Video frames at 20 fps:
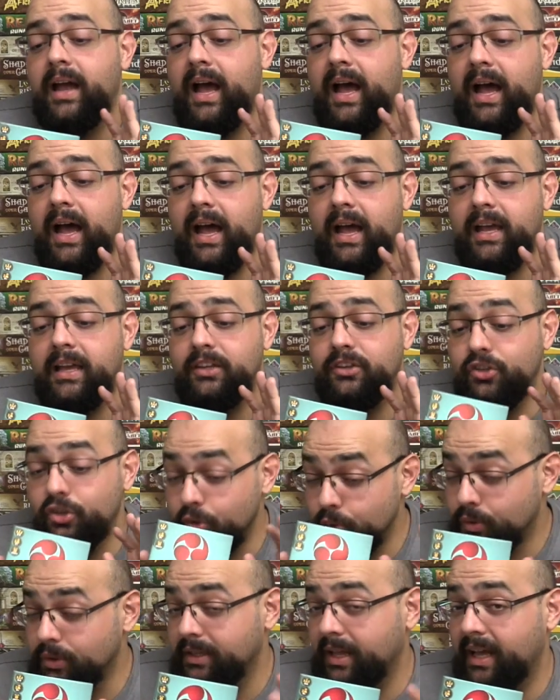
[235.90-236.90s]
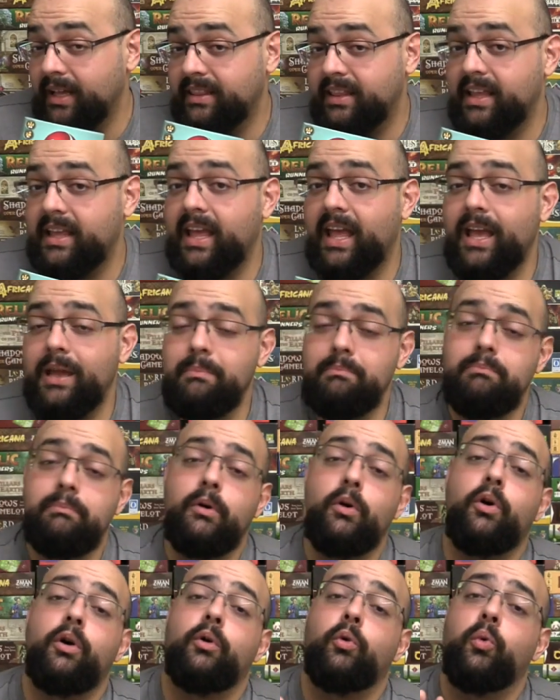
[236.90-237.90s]
I do like the game
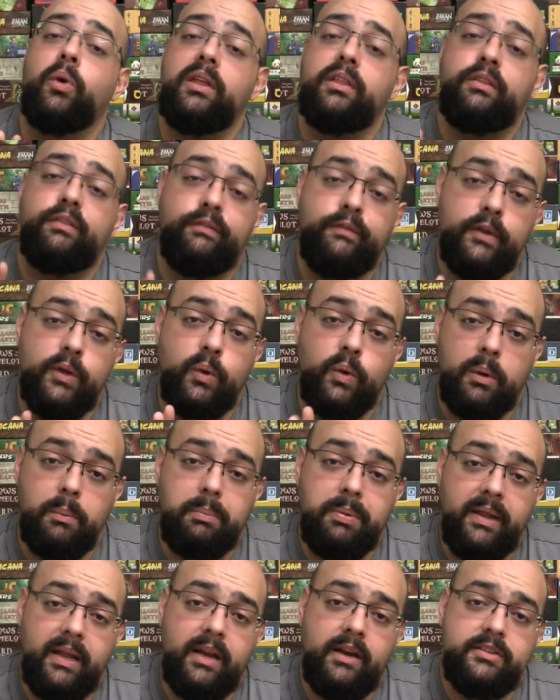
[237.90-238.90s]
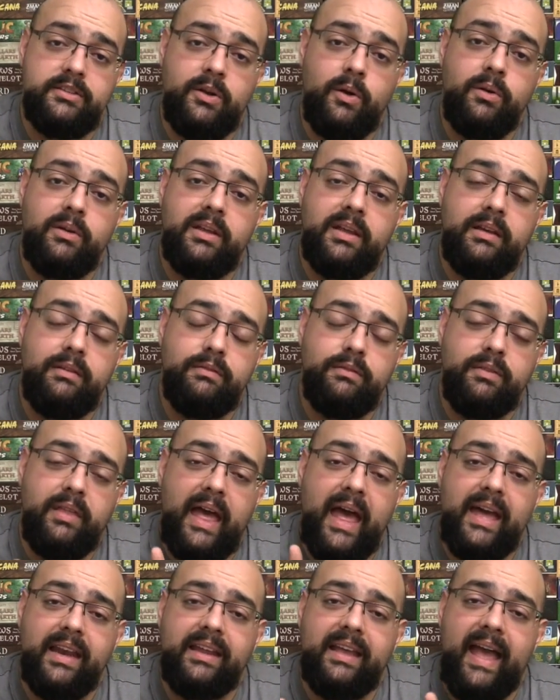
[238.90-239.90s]
more with fewer players, I'll give
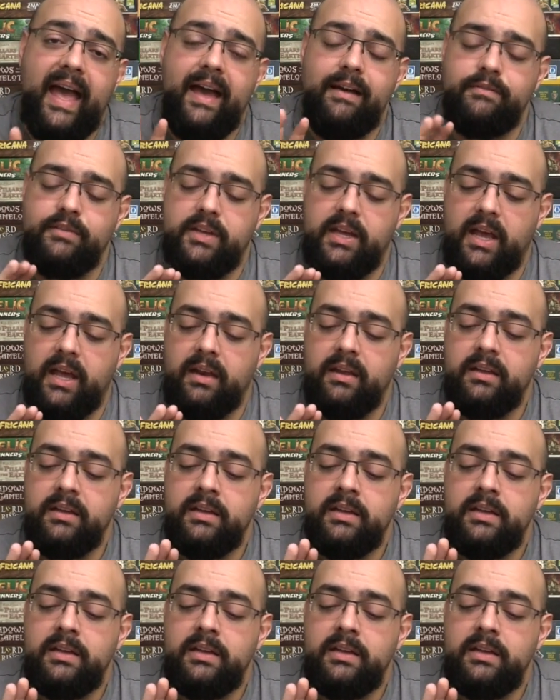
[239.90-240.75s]
that caveat,